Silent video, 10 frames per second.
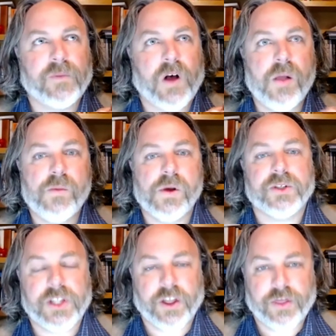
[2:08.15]

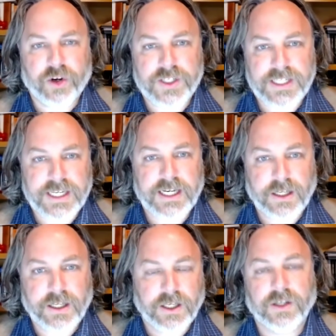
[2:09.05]
almost 13
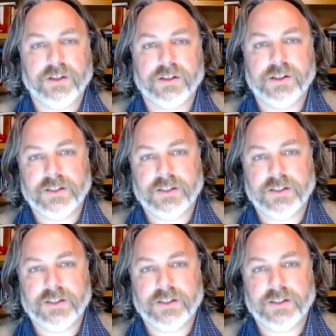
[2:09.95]
years